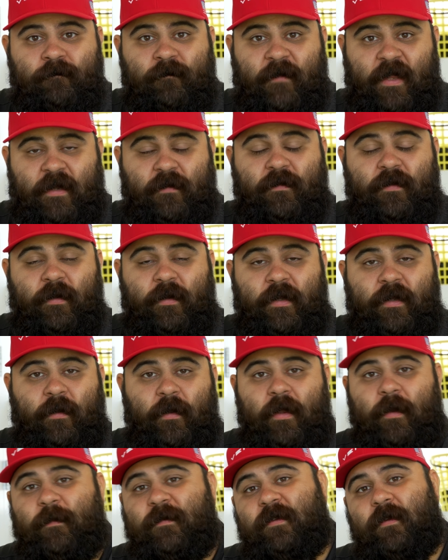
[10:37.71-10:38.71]
Thanks for tuning in to
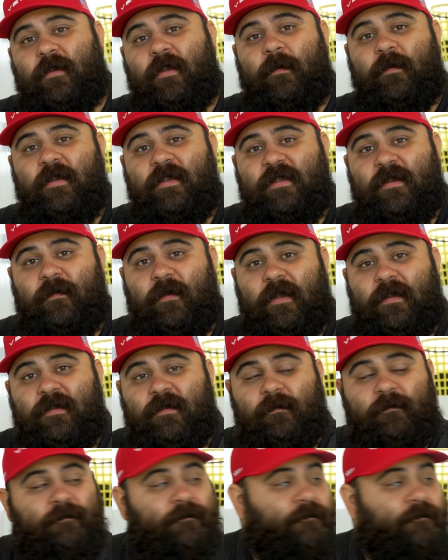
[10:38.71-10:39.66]
another episode of WGC Fits.